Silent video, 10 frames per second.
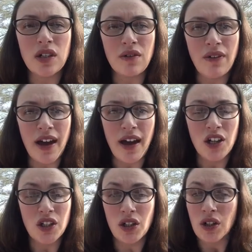to the
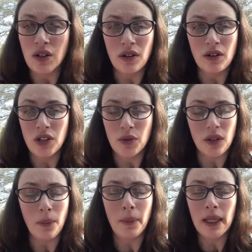vet, she was
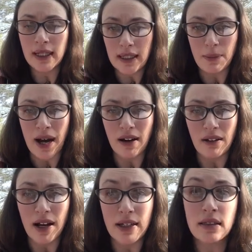completely
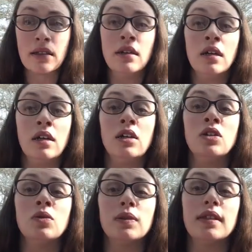paralysed.
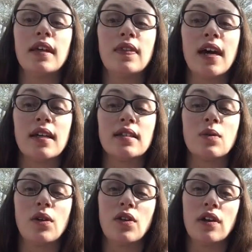She was like this
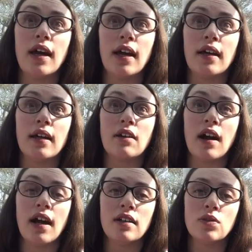with her neck and her
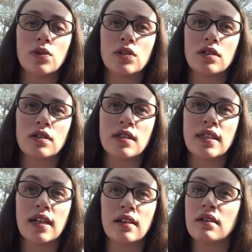eyes were just
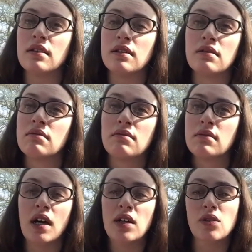staring.
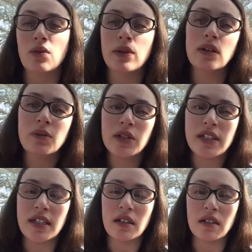I don't know where they were
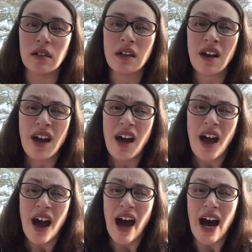staring.
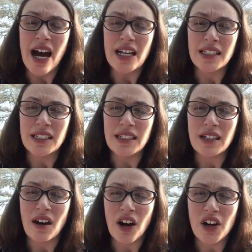And
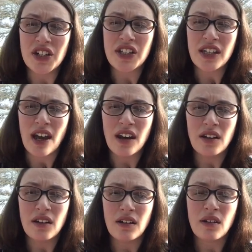her
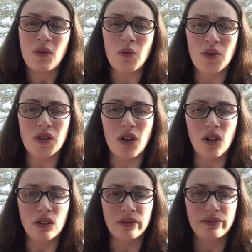skin was
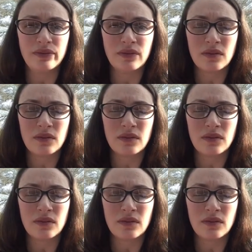all